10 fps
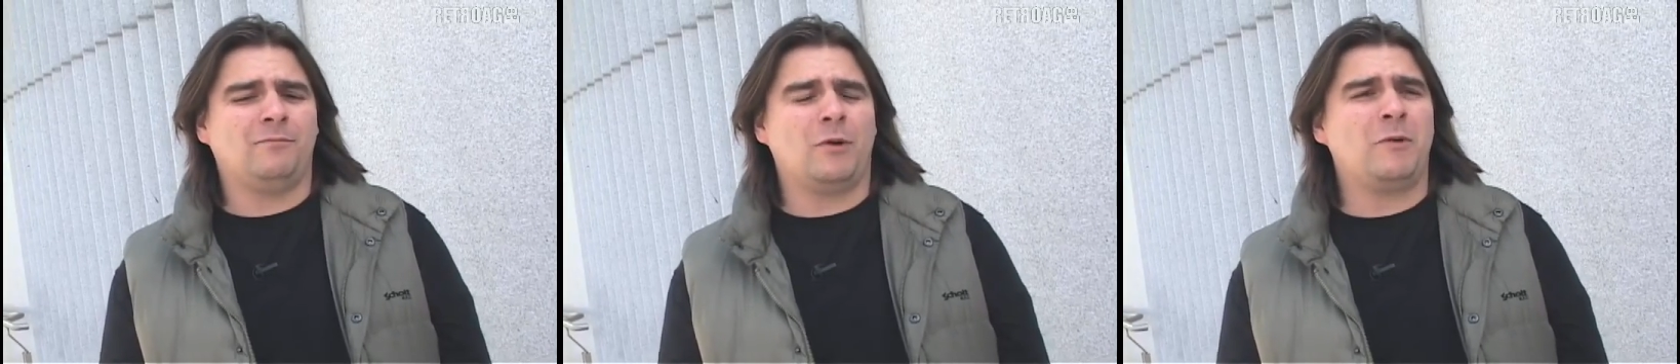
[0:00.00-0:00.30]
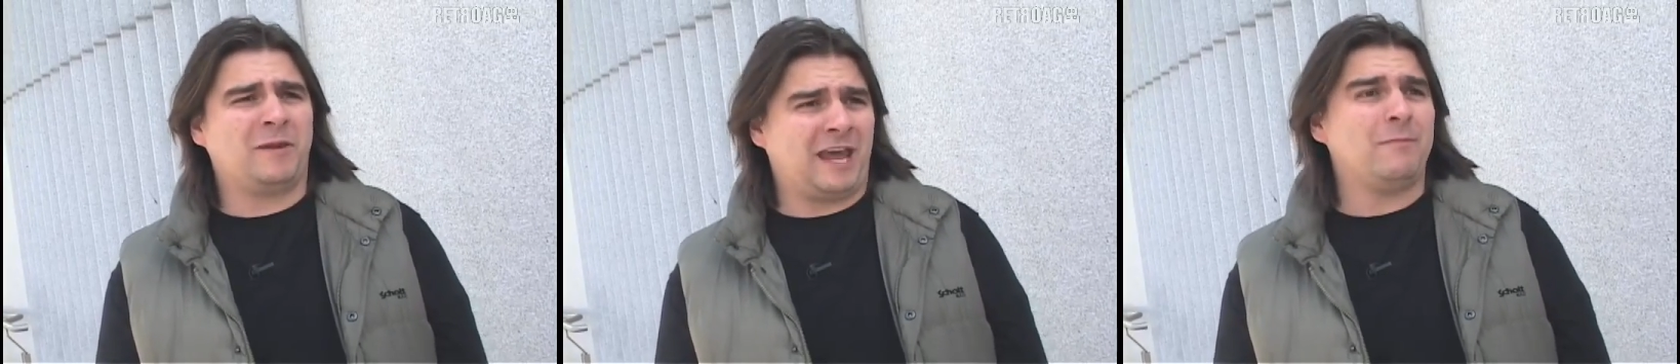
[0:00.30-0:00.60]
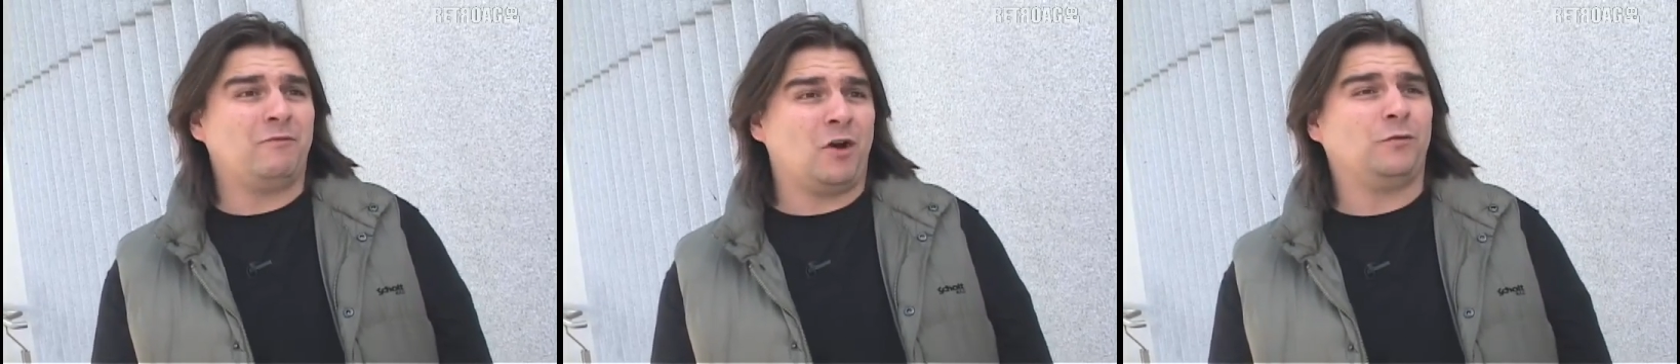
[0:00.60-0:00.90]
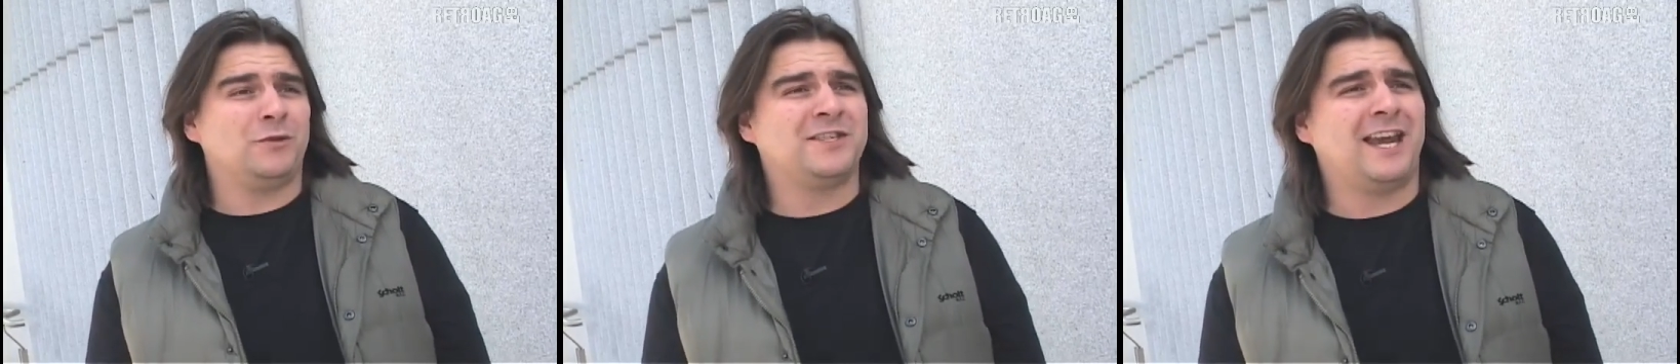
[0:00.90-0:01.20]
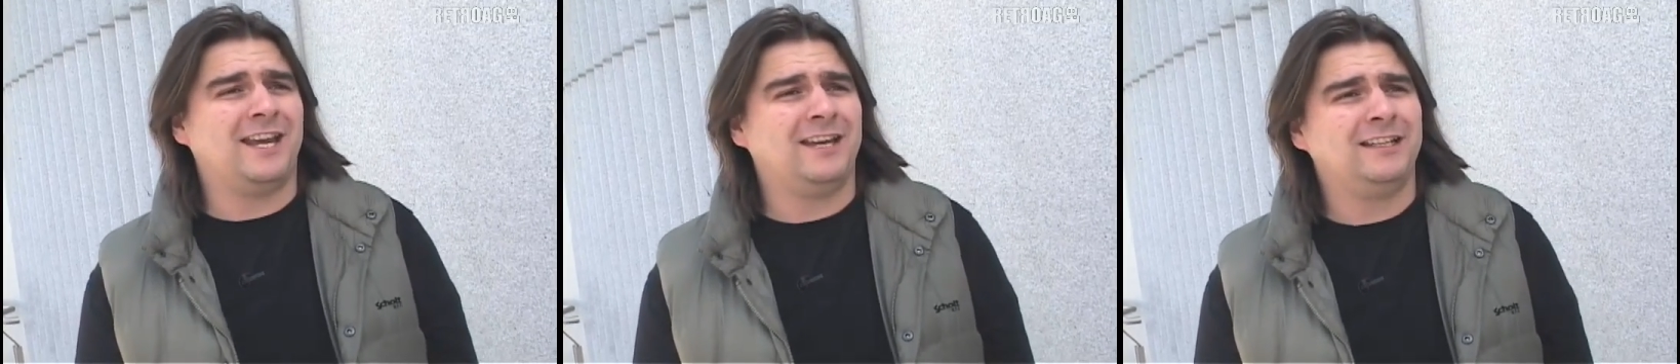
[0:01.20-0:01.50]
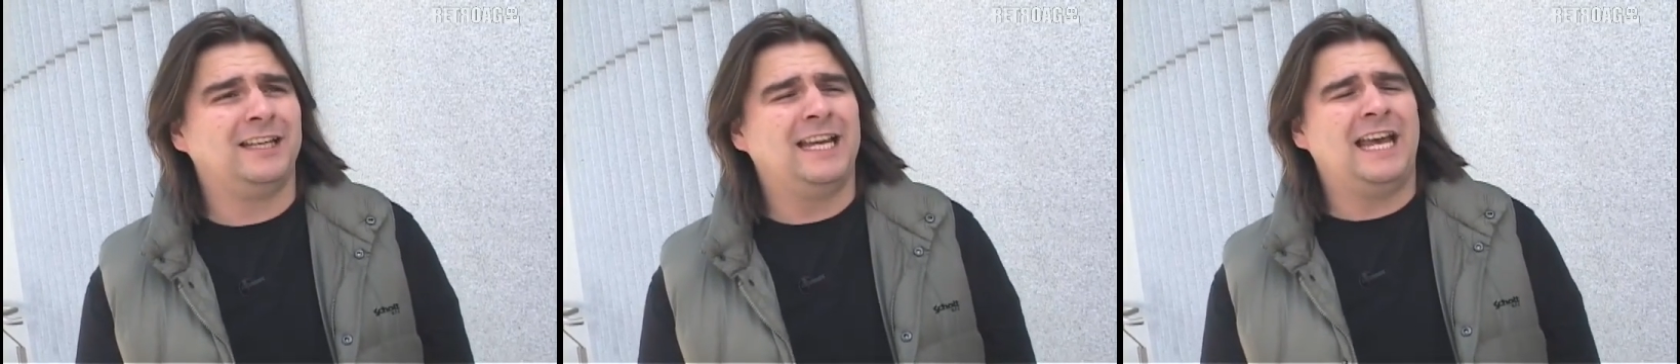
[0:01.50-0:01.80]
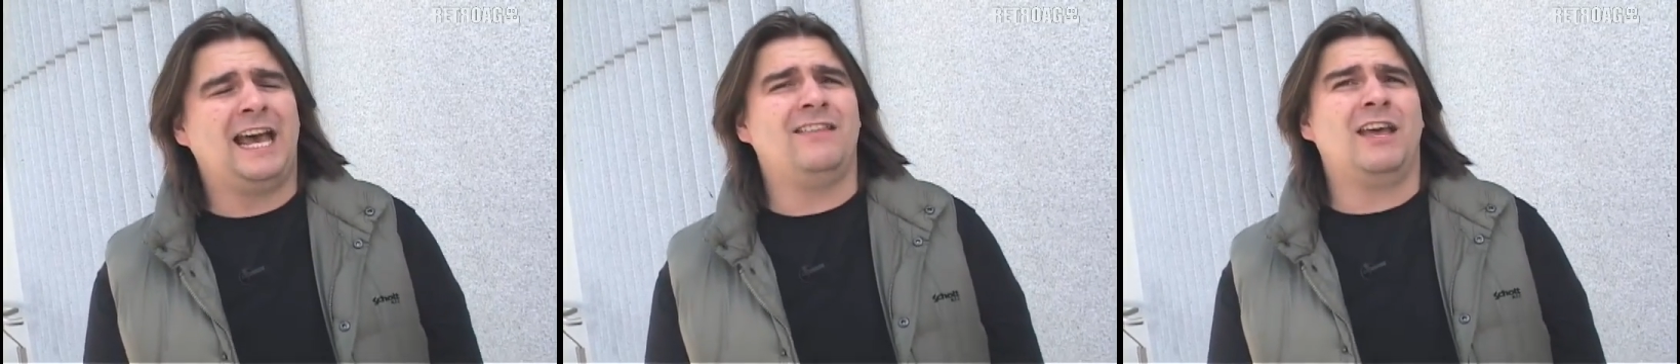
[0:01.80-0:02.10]
when we became involved with Sega
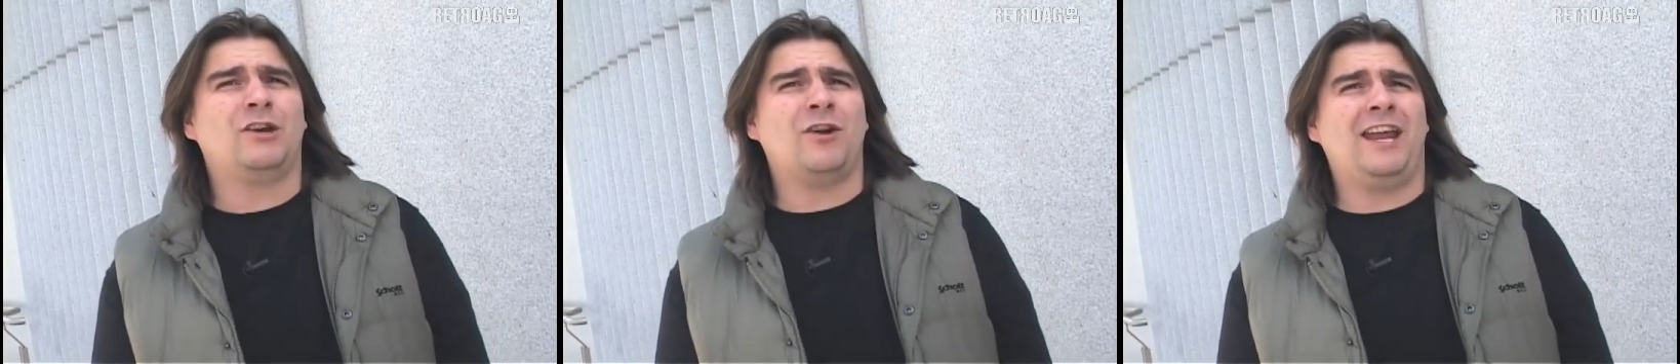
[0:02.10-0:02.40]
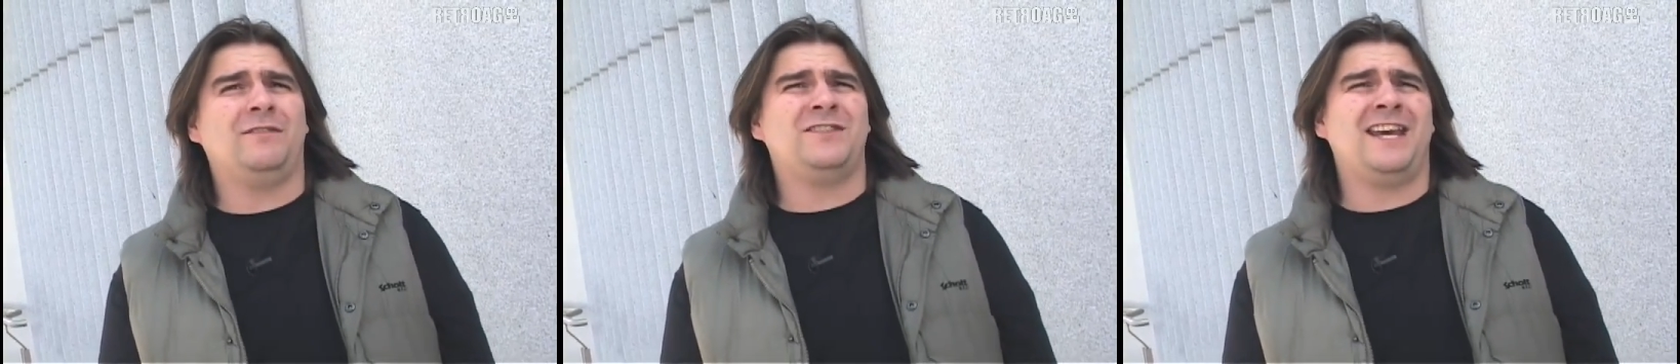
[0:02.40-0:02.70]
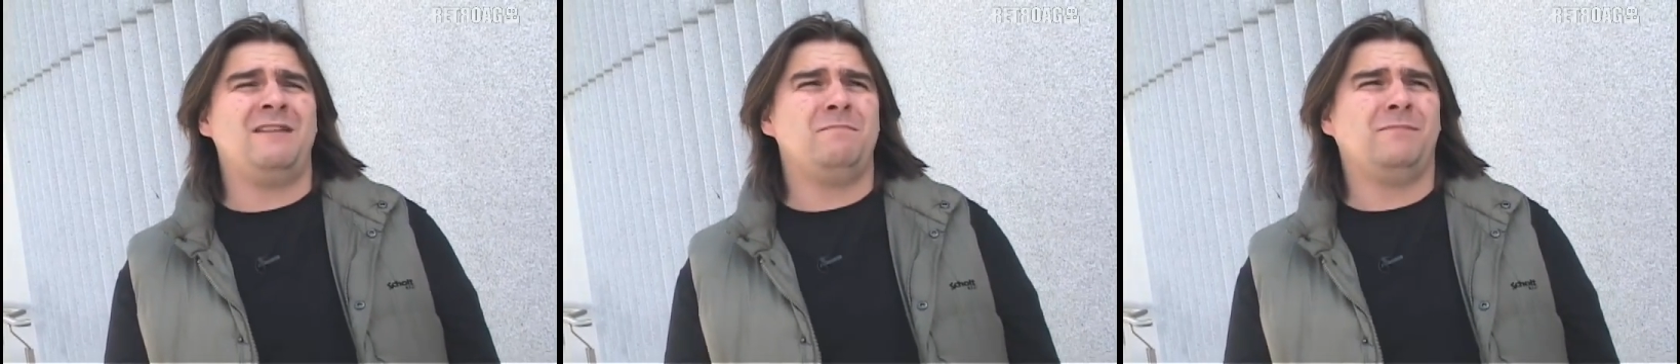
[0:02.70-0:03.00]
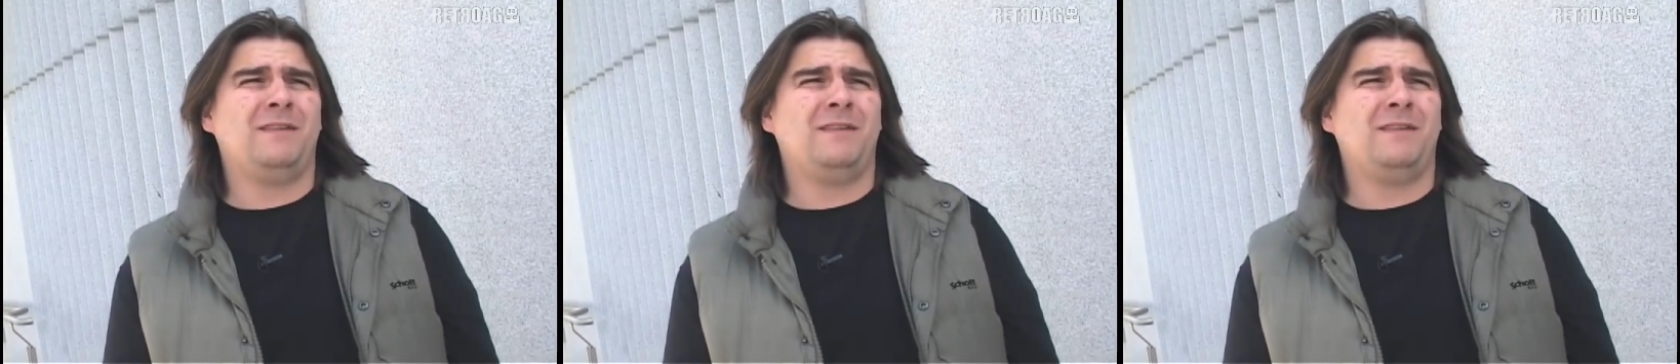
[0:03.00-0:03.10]
and their creative team,